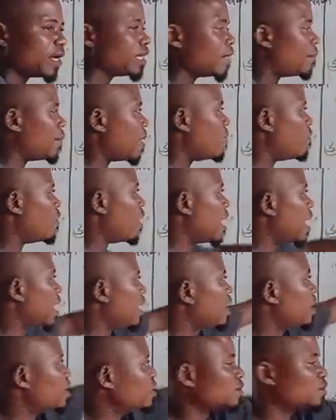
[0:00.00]
in the palm
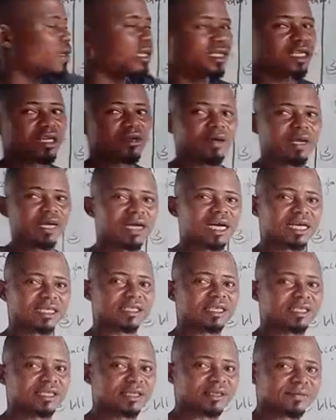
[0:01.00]
wine to ethanoic acid.